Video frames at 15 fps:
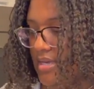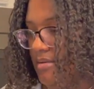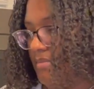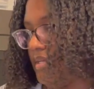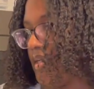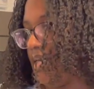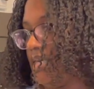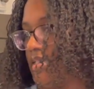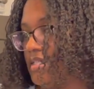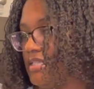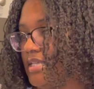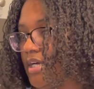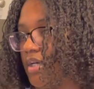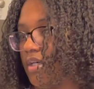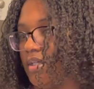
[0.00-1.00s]
because
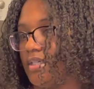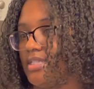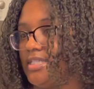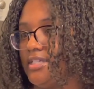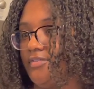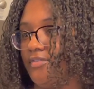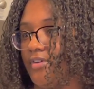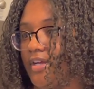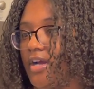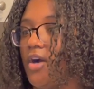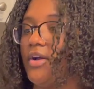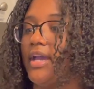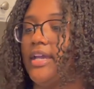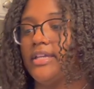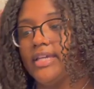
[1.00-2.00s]
they're all different.
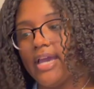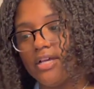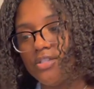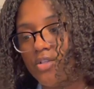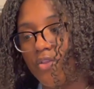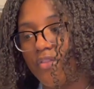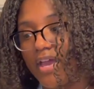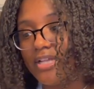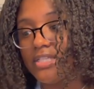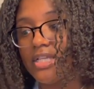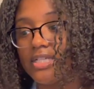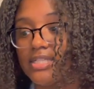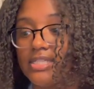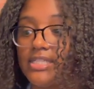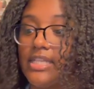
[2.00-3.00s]
Okay, yeah, so that's
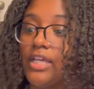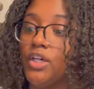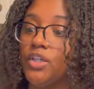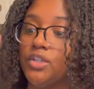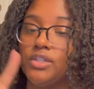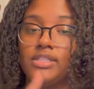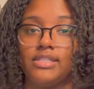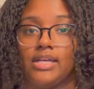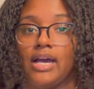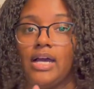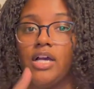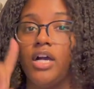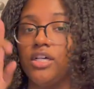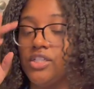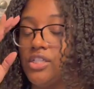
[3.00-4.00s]
a single shot
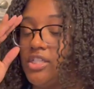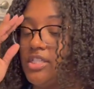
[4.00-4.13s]
of